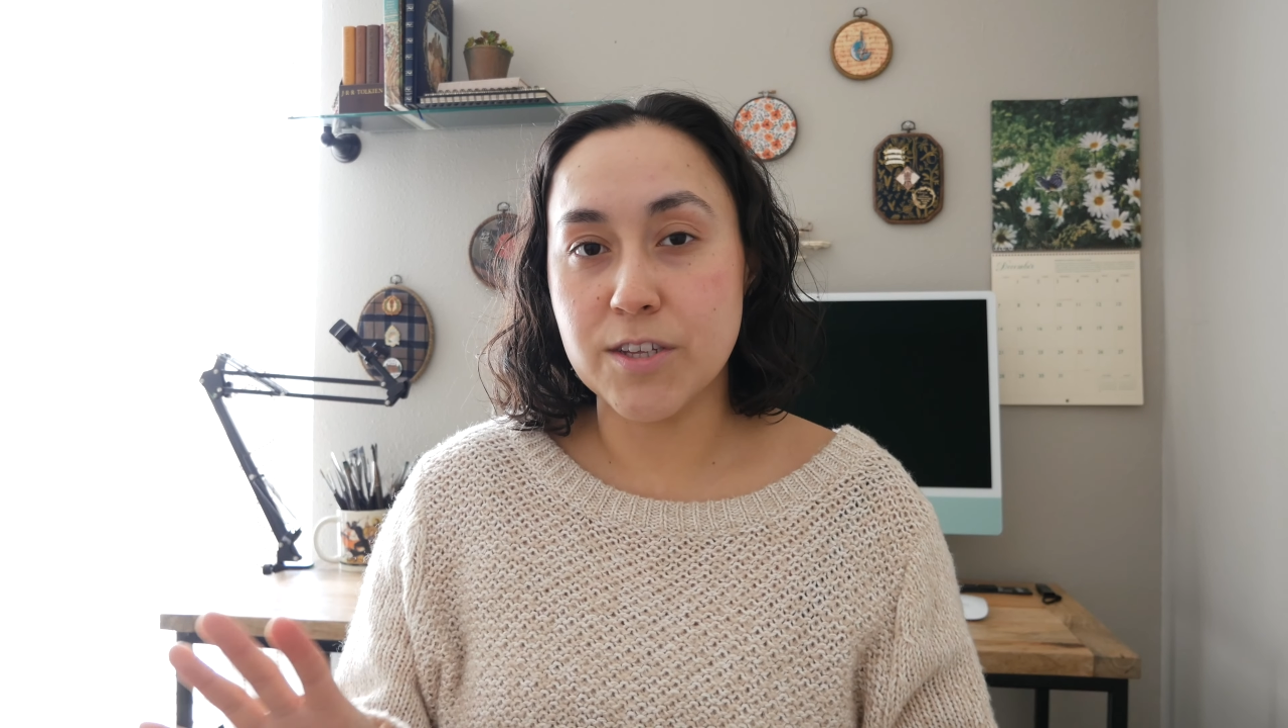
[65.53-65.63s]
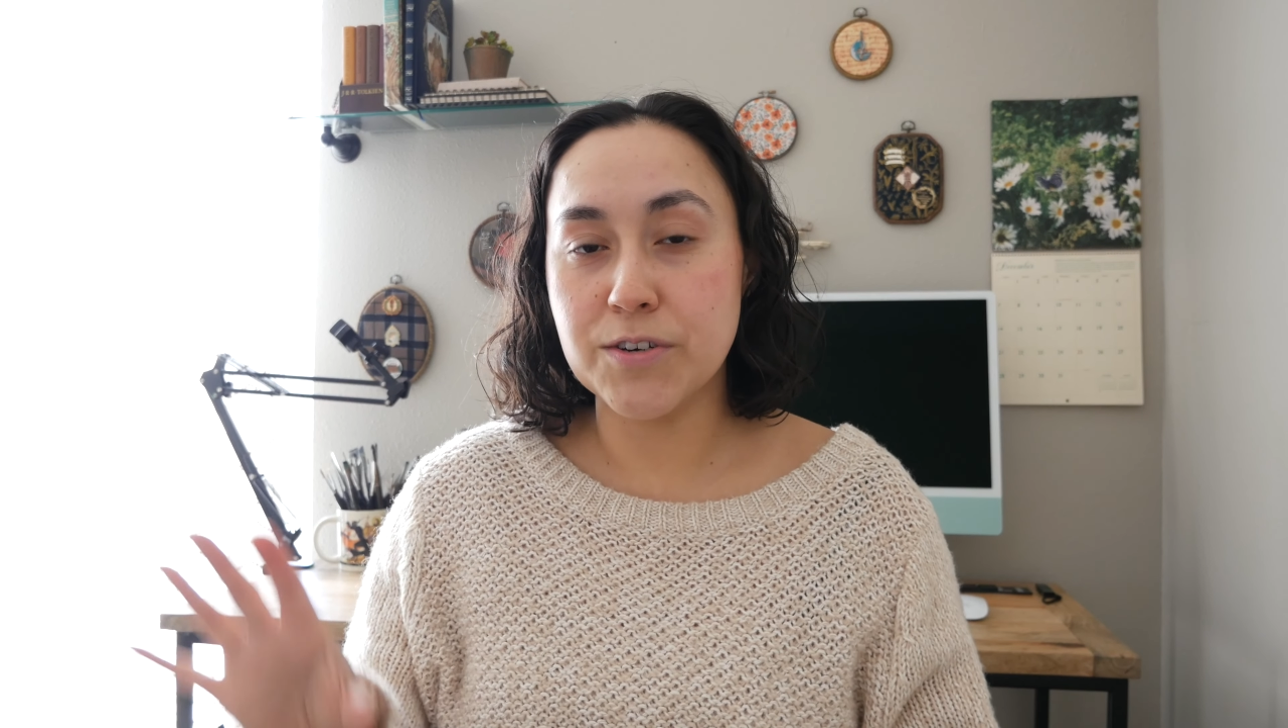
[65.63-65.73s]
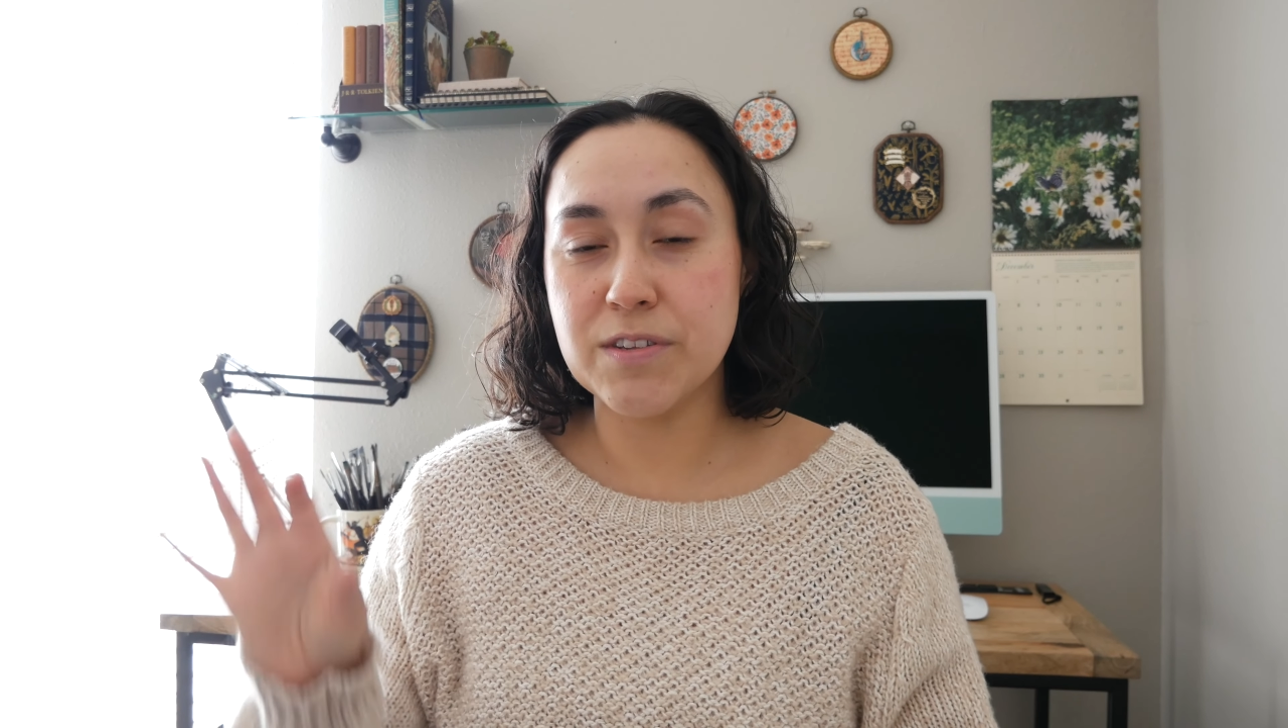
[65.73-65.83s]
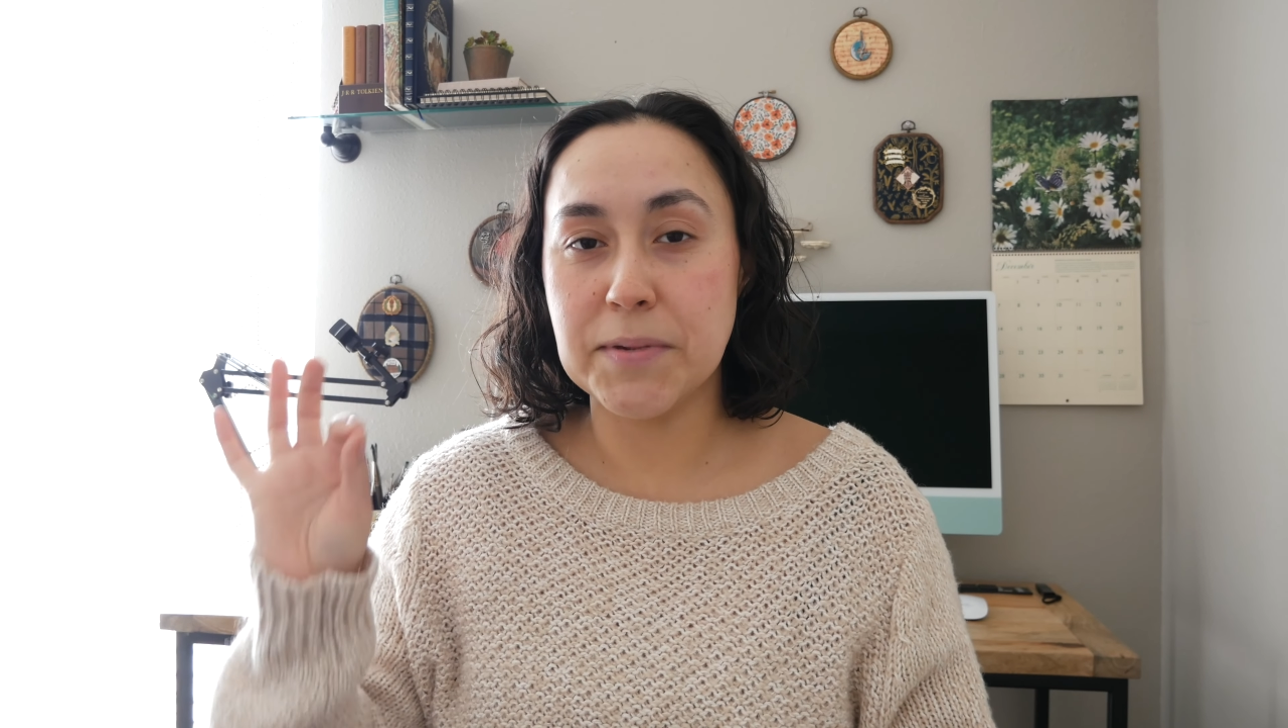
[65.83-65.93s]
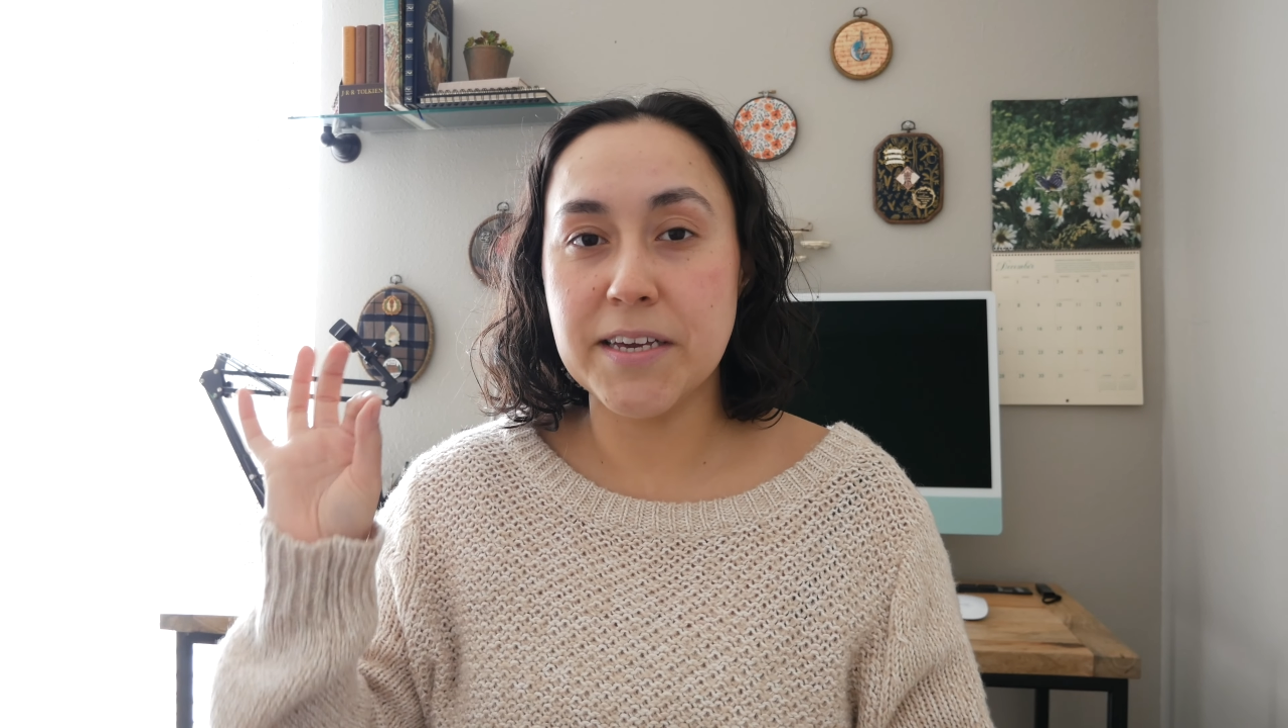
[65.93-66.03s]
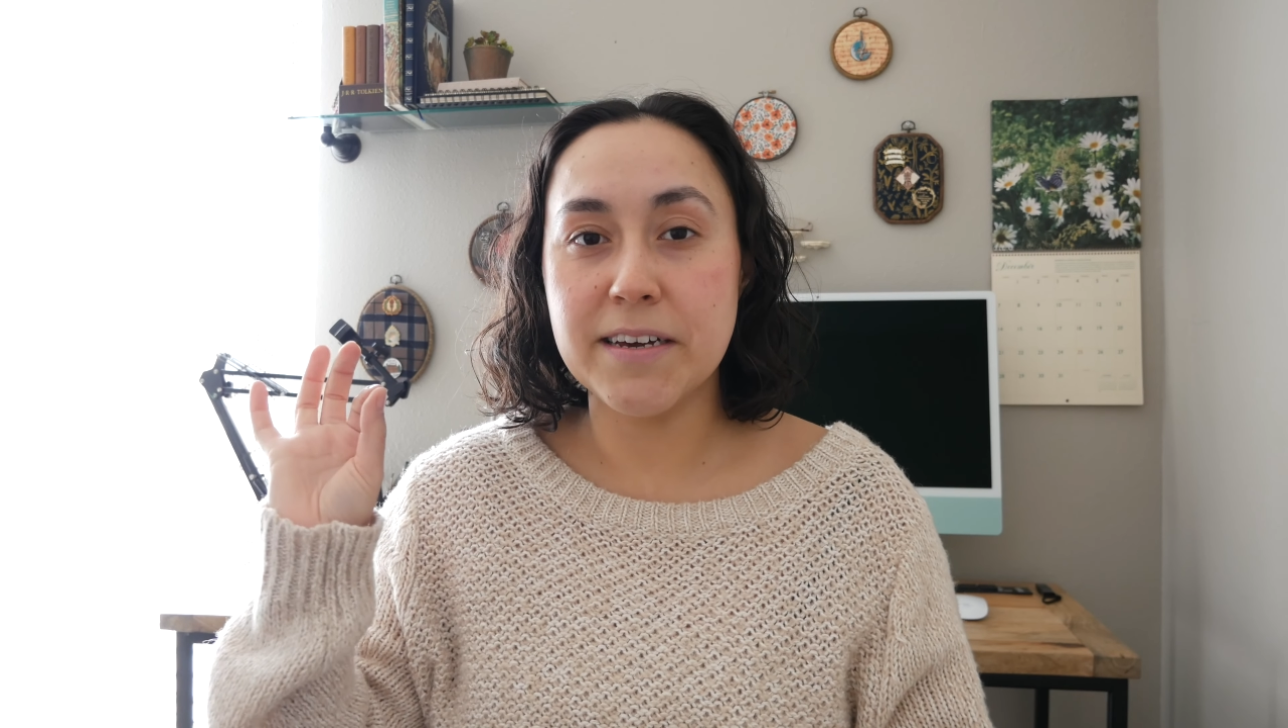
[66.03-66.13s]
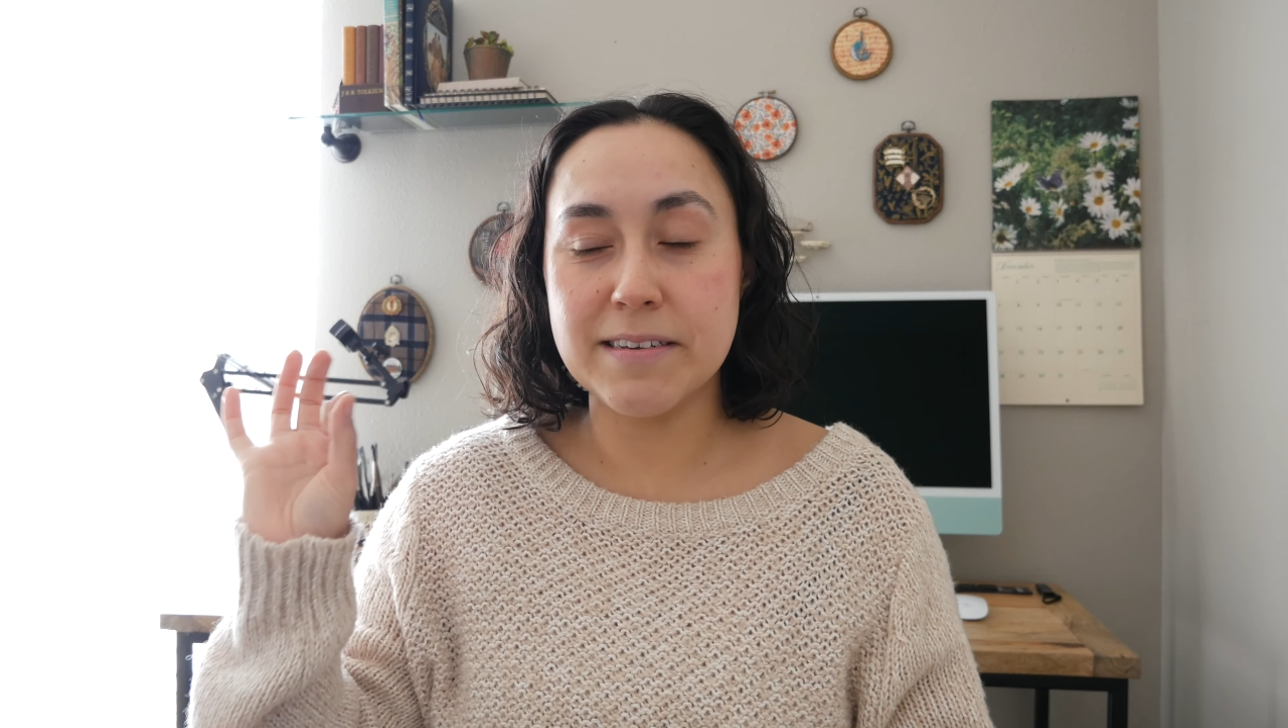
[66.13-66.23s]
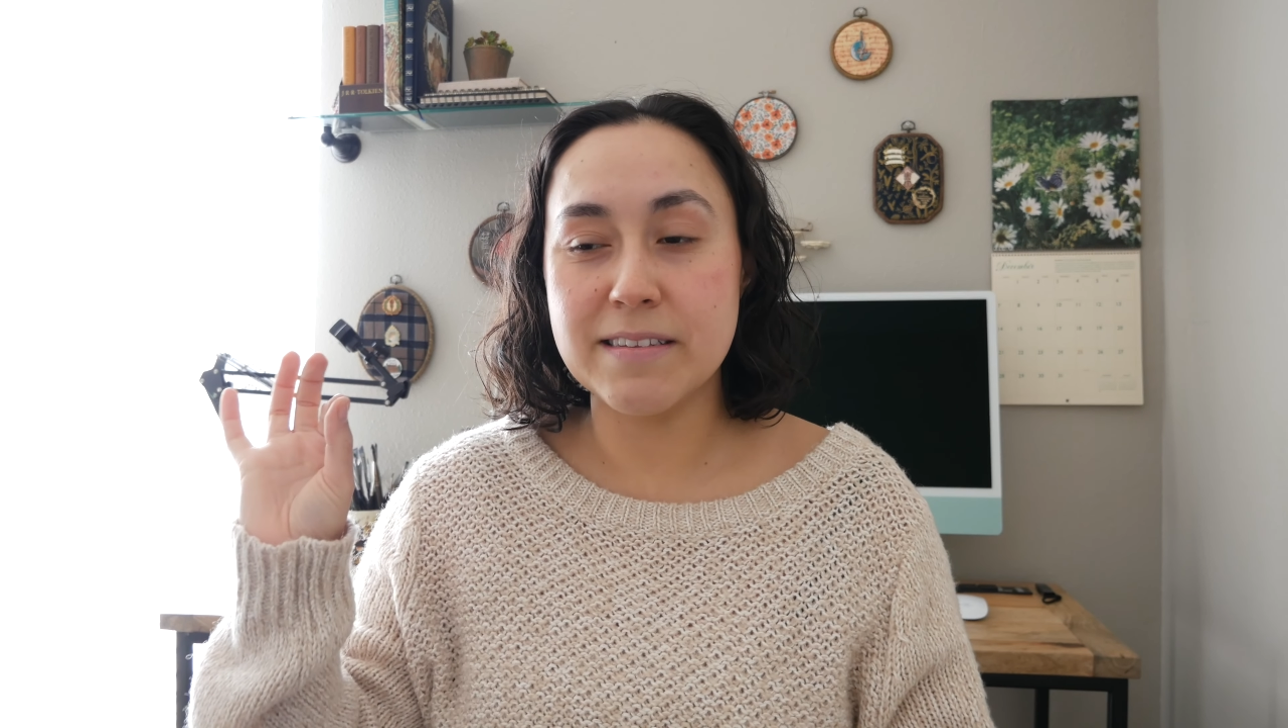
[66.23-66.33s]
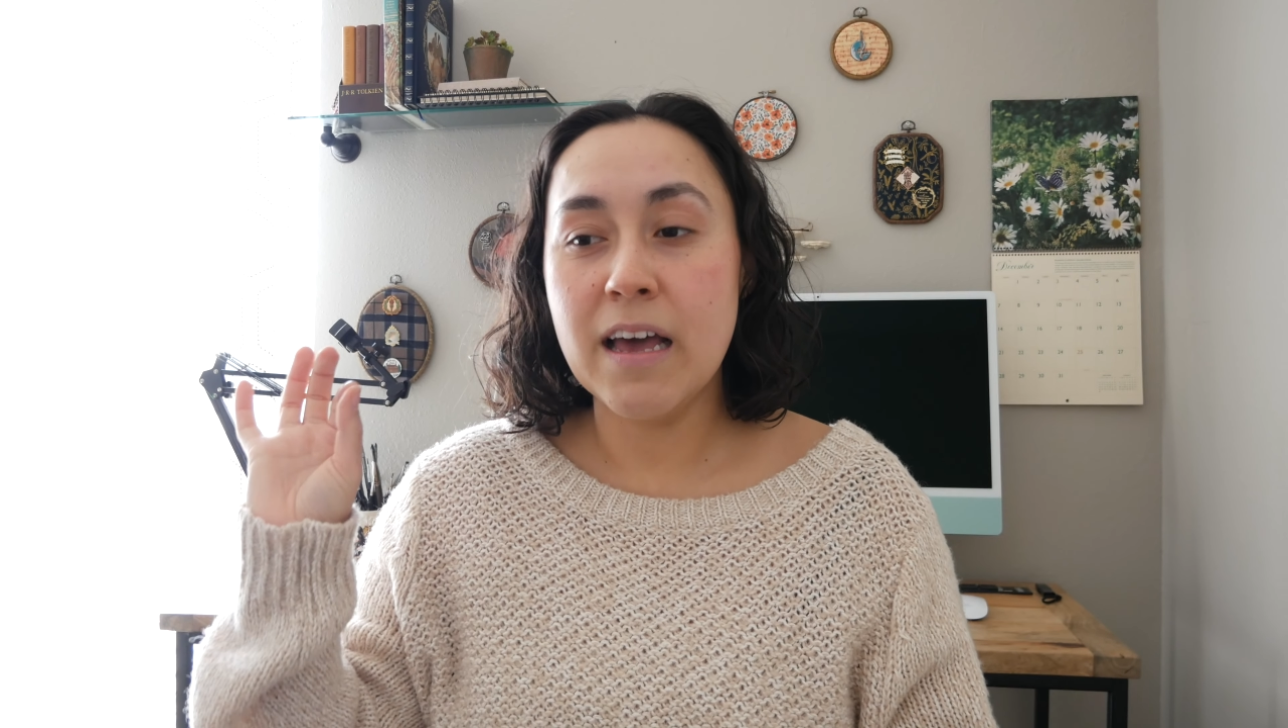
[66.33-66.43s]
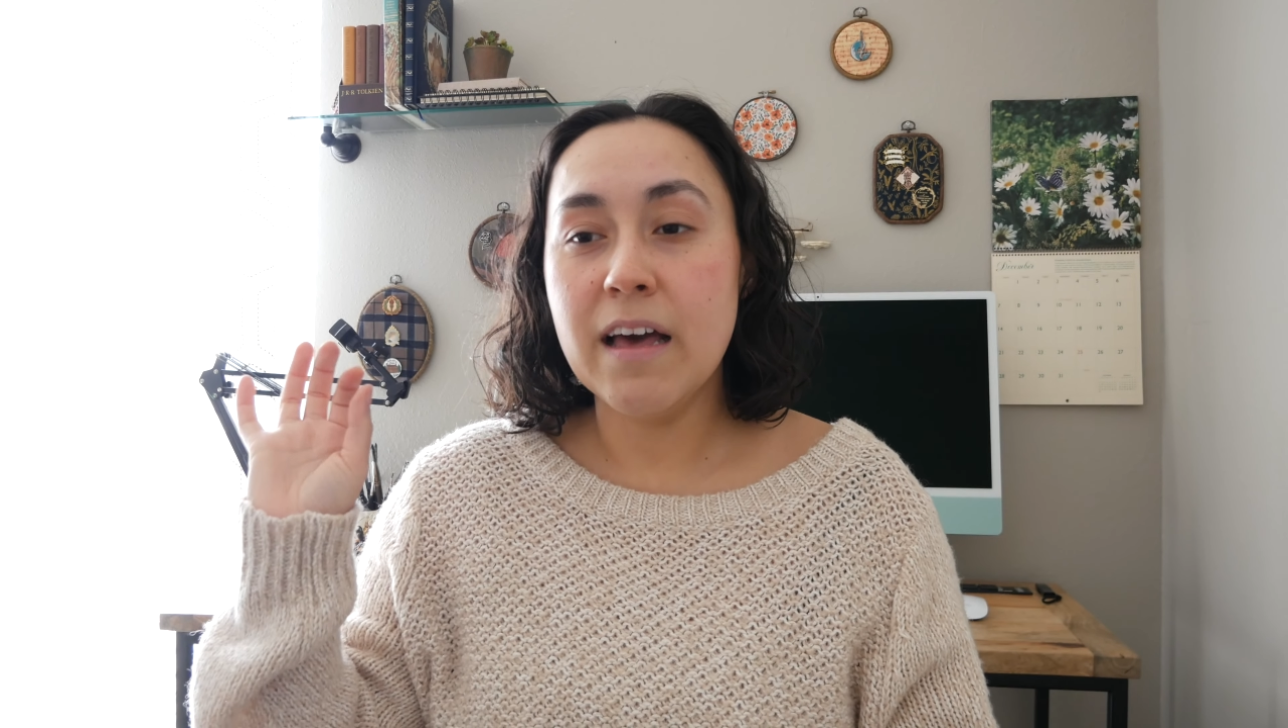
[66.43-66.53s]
those because